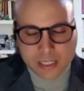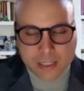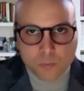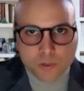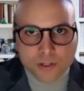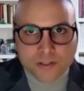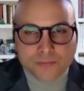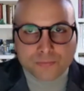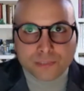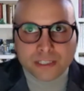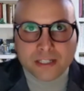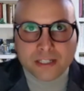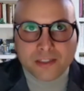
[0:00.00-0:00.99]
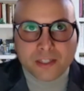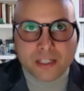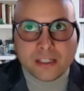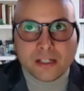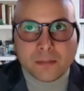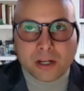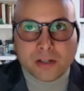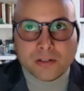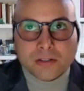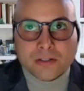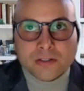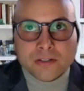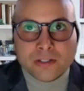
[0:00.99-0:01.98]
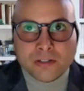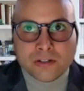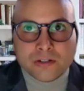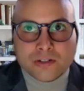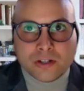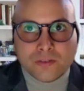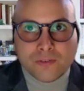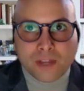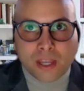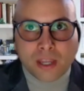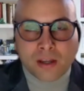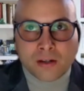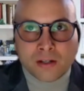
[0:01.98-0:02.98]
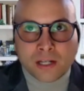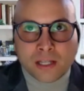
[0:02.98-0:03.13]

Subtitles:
we're really thinking about teacher self-care